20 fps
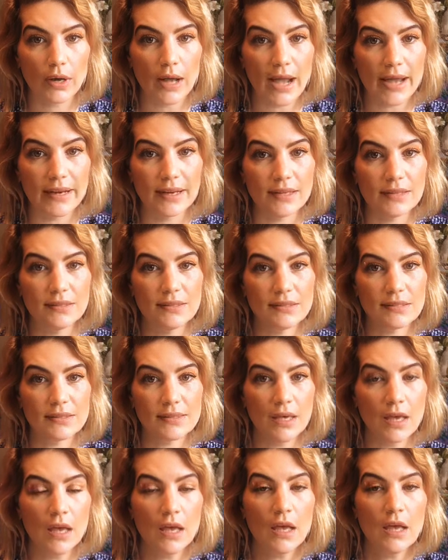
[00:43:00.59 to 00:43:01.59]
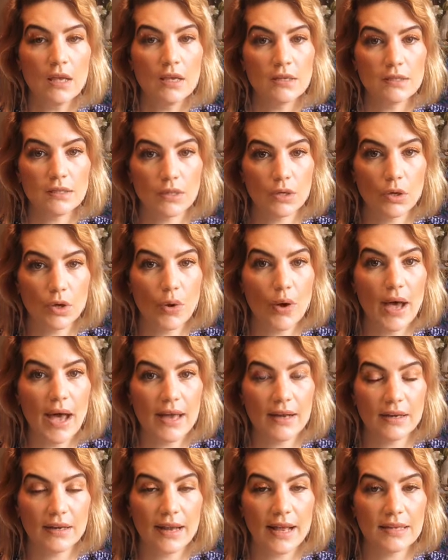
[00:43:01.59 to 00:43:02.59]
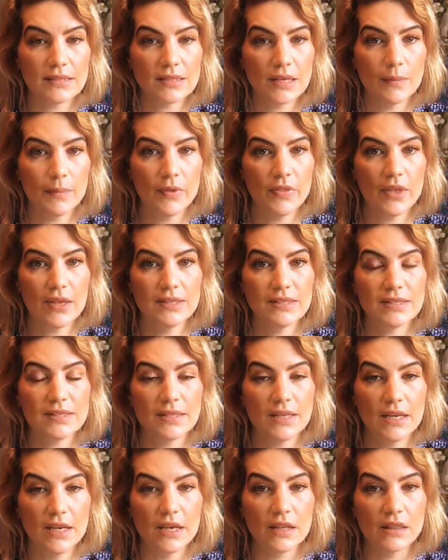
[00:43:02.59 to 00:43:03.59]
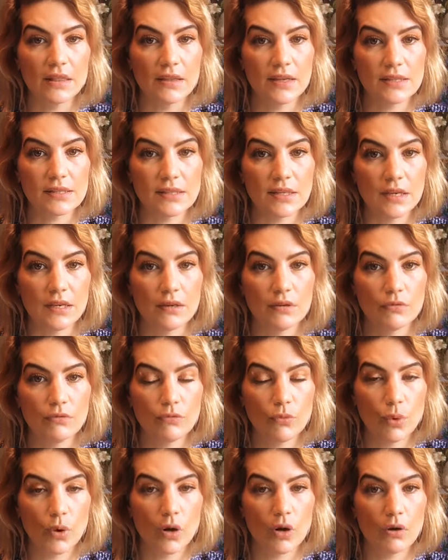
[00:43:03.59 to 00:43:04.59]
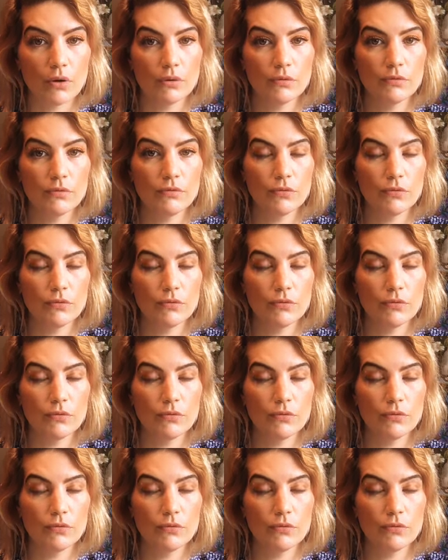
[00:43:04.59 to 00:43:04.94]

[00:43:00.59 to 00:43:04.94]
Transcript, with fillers: guidance. So go ahead and ask him and then sit and listen for